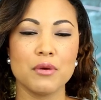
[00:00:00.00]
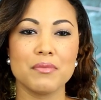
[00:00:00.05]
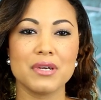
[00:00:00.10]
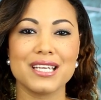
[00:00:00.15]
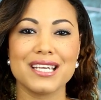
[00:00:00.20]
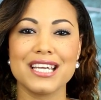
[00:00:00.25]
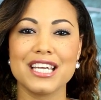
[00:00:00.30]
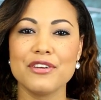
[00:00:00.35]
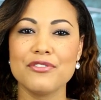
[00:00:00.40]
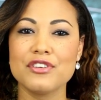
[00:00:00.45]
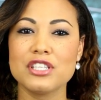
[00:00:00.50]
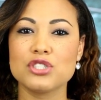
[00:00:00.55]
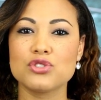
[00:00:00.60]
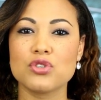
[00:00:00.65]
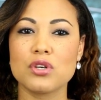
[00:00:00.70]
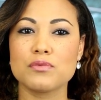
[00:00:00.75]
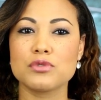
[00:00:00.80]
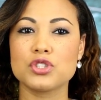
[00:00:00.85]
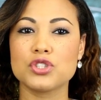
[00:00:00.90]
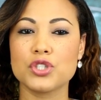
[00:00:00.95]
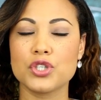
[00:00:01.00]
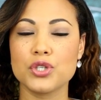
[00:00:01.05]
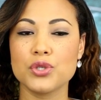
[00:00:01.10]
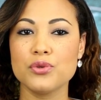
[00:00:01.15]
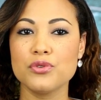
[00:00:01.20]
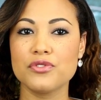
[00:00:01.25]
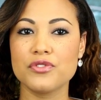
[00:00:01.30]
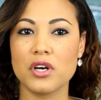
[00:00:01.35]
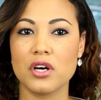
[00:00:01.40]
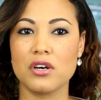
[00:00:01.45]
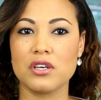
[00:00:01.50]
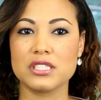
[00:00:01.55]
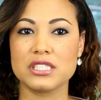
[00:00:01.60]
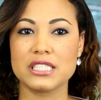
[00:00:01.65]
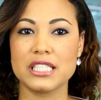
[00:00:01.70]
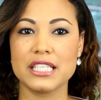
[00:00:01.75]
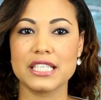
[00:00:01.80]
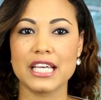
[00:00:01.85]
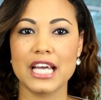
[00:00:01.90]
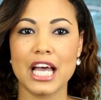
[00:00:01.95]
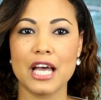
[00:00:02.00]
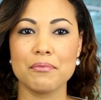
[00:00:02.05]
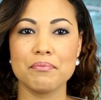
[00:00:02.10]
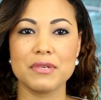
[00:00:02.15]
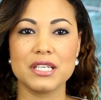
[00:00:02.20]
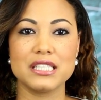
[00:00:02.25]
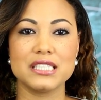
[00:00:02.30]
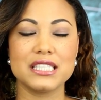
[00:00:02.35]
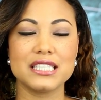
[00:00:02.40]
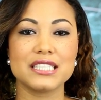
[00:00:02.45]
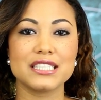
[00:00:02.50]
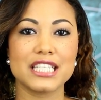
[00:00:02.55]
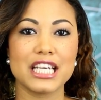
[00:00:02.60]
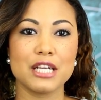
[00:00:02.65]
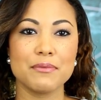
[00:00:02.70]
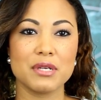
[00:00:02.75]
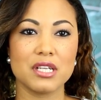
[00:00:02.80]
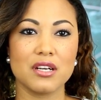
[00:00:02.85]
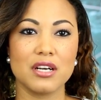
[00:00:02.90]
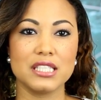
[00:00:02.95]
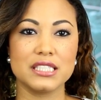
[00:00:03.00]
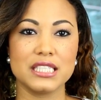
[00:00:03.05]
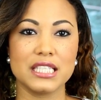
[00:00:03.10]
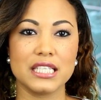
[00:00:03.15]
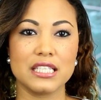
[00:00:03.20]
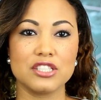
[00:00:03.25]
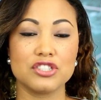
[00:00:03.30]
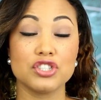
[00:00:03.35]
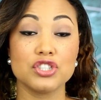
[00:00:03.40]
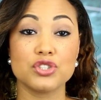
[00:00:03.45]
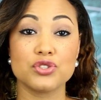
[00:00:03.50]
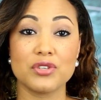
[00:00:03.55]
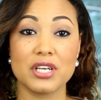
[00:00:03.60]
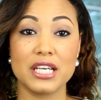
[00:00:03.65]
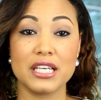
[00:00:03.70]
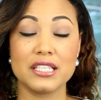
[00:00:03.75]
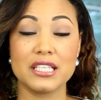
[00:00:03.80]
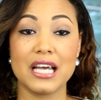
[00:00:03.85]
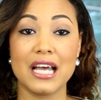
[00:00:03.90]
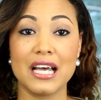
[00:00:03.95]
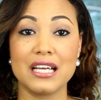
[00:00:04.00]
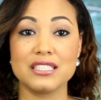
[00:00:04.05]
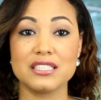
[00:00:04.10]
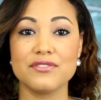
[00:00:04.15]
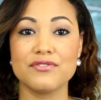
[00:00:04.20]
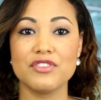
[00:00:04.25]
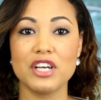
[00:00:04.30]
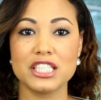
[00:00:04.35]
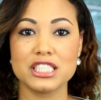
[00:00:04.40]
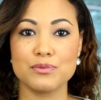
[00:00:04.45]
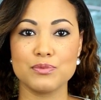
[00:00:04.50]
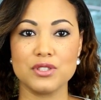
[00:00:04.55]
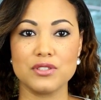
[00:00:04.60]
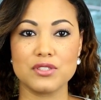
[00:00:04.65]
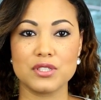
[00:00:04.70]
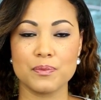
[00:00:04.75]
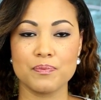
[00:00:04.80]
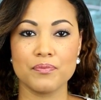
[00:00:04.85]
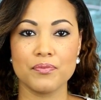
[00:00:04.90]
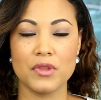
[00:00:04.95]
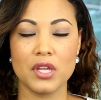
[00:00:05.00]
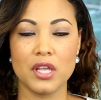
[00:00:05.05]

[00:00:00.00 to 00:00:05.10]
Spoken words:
but if it drops too fast, it can be destabilizing to trade and investment.